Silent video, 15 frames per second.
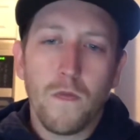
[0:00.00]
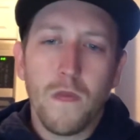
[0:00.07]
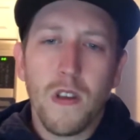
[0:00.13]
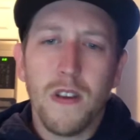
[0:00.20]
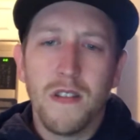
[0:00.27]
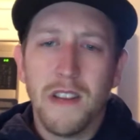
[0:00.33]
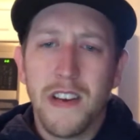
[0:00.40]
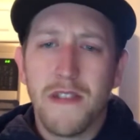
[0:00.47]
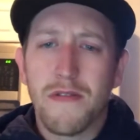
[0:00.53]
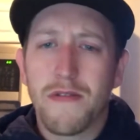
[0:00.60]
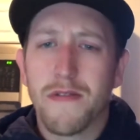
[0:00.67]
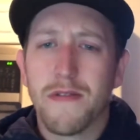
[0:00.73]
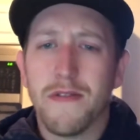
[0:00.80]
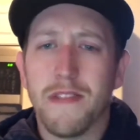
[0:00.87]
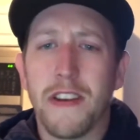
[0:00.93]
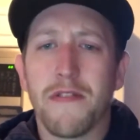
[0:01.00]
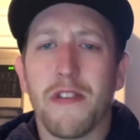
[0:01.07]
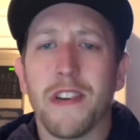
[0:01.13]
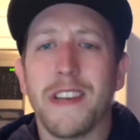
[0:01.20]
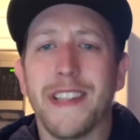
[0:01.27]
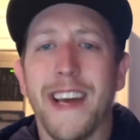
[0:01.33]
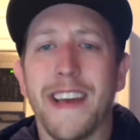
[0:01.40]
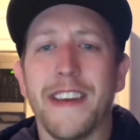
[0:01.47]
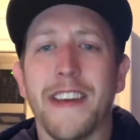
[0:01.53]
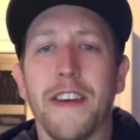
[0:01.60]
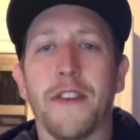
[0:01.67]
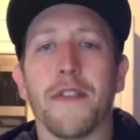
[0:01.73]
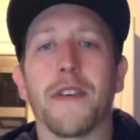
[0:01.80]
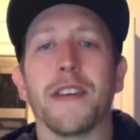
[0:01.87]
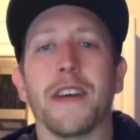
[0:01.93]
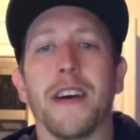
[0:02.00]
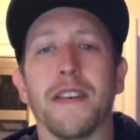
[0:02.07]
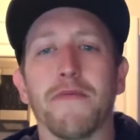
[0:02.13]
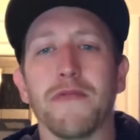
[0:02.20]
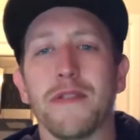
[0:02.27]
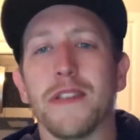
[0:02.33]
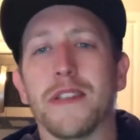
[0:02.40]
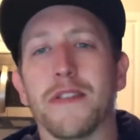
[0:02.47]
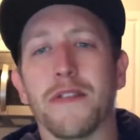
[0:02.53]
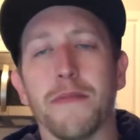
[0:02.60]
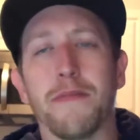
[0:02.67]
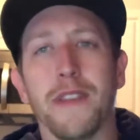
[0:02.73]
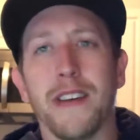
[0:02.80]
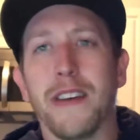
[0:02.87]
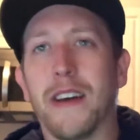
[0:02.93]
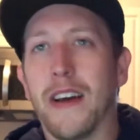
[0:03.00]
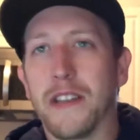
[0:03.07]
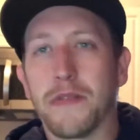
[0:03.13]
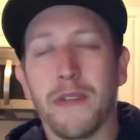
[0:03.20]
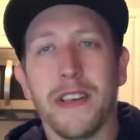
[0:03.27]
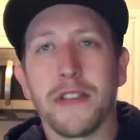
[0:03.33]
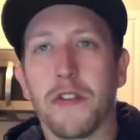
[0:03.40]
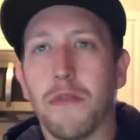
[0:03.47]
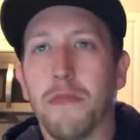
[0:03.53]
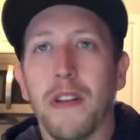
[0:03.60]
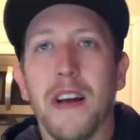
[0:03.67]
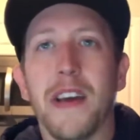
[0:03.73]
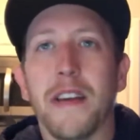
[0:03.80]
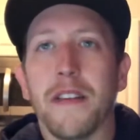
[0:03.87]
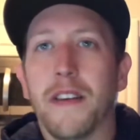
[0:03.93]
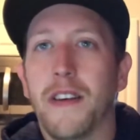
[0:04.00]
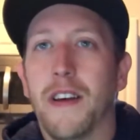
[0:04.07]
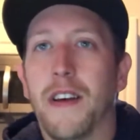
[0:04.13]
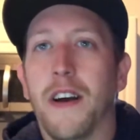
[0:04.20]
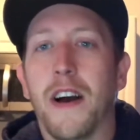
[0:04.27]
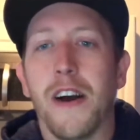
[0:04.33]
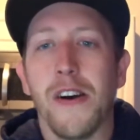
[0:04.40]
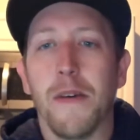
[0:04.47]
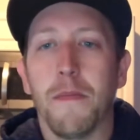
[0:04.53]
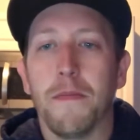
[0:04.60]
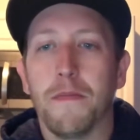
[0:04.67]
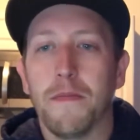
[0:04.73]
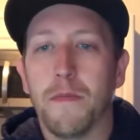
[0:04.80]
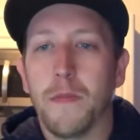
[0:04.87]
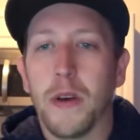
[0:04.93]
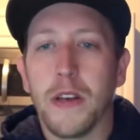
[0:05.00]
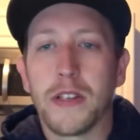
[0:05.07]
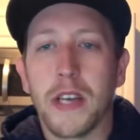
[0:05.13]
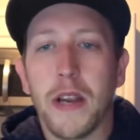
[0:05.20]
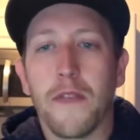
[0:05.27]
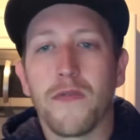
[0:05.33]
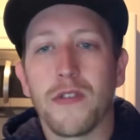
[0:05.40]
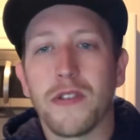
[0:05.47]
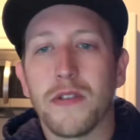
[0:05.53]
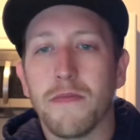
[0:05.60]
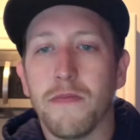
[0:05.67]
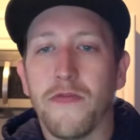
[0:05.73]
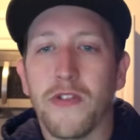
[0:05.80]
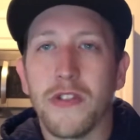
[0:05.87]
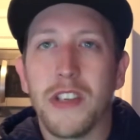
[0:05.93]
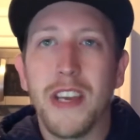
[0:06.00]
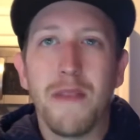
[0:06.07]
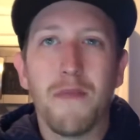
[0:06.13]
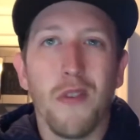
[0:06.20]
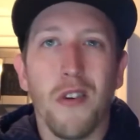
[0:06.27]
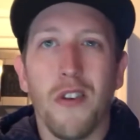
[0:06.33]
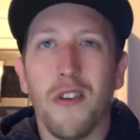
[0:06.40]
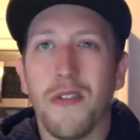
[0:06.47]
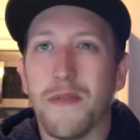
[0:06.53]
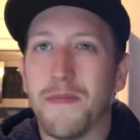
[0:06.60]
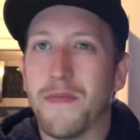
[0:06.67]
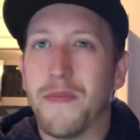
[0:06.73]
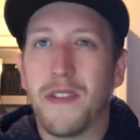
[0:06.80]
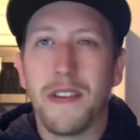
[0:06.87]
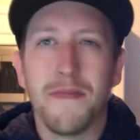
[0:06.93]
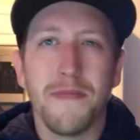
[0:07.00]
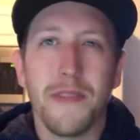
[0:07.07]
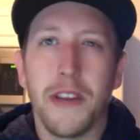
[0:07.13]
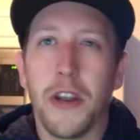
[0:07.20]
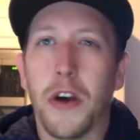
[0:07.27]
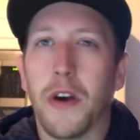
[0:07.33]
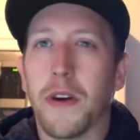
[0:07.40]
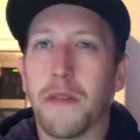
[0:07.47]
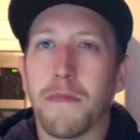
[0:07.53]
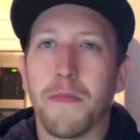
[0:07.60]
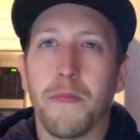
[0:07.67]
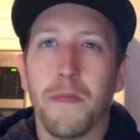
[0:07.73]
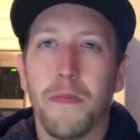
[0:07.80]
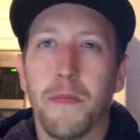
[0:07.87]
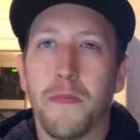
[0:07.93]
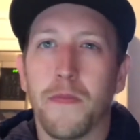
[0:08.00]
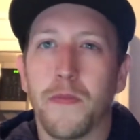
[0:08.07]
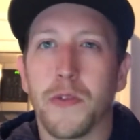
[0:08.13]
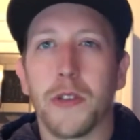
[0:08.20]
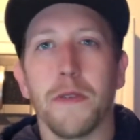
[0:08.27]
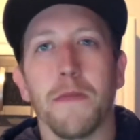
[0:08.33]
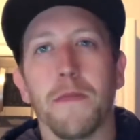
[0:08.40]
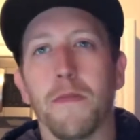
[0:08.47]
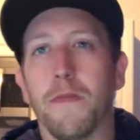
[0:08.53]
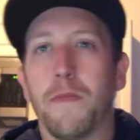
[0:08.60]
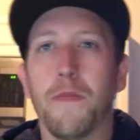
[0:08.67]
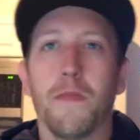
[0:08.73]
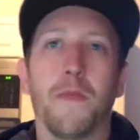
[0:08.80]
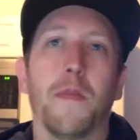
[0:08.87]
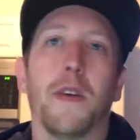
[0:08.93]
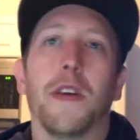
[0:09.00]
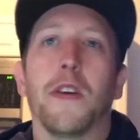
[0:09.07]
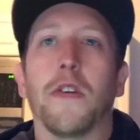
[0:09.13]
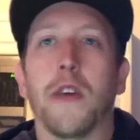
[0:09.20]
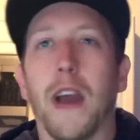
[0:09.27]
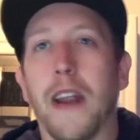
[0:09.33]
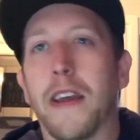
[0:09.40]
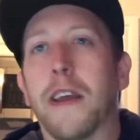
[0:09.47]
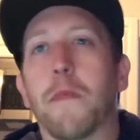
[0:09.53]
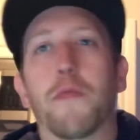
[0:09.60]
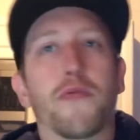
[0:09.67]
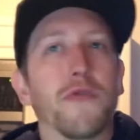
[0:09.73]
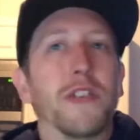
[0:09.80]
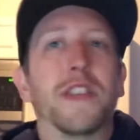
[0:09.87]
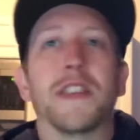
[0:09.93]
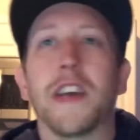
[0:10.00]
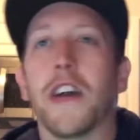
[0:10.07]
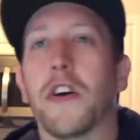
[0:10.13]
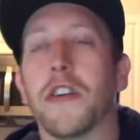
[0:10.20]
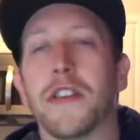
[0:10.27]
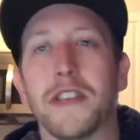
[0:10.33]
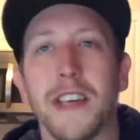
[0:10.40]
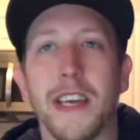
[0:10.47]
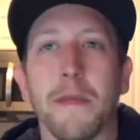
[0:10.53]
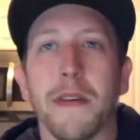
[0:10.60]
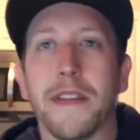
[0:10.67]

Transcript: later later on in that year, I, I really started playing. That's when I started playing. Uh, I signed up for for t-ball, you know, some you kind of get preset on a team at